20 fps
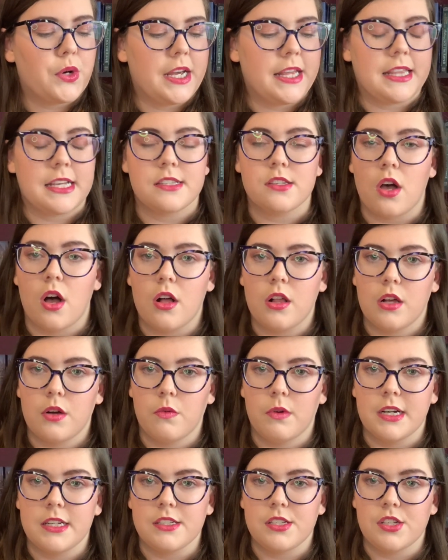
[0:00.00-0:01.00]
and that's all I
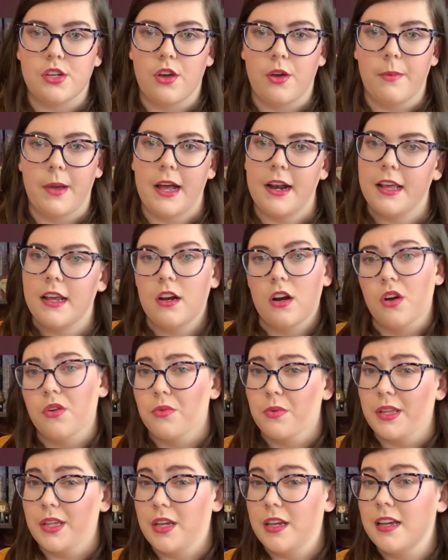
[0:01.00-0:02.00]
wanted to know about it, and all I
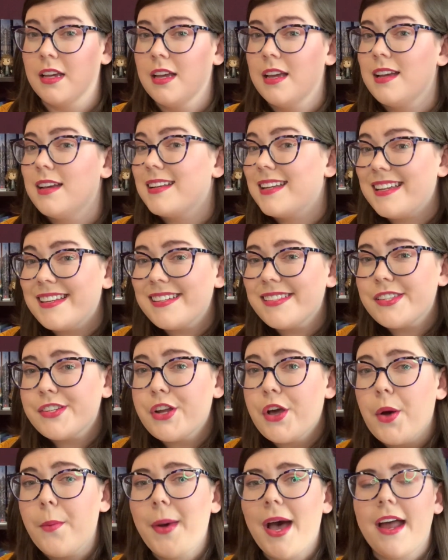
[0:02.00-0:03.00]
really needed to
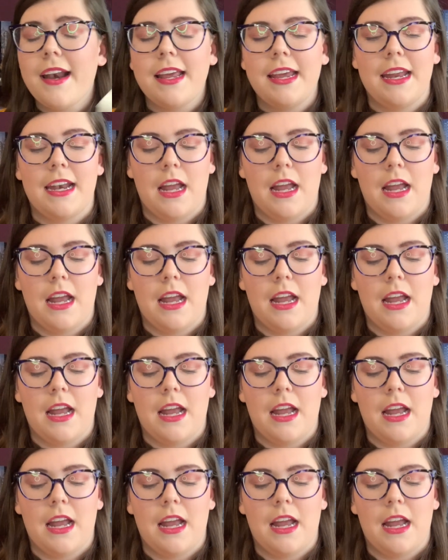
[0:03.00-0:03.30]
know about it.